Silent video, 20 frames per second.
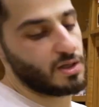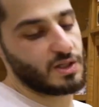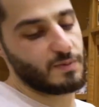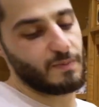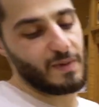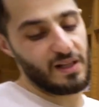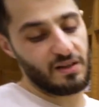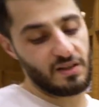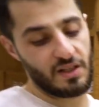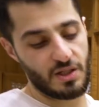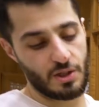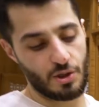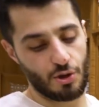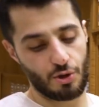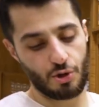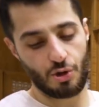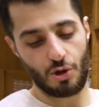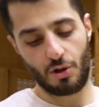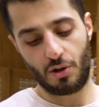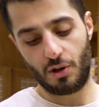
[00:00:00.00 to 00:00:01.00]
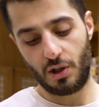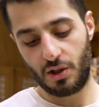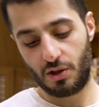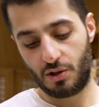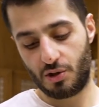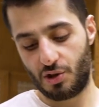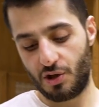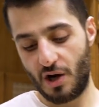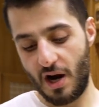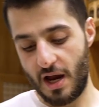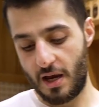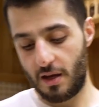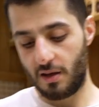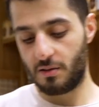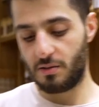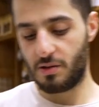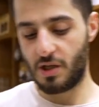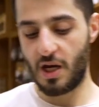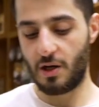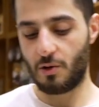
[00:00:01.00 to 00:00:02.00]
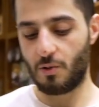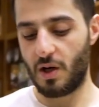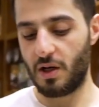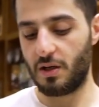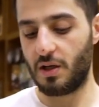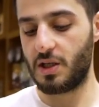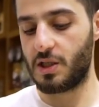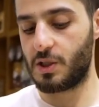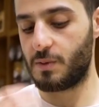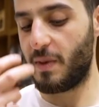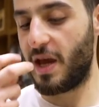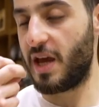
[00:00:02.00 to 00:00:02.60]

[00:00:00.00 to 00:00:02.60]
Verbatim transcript: Malteser chocolate. Try. Take one. I, ah, ah, it's fake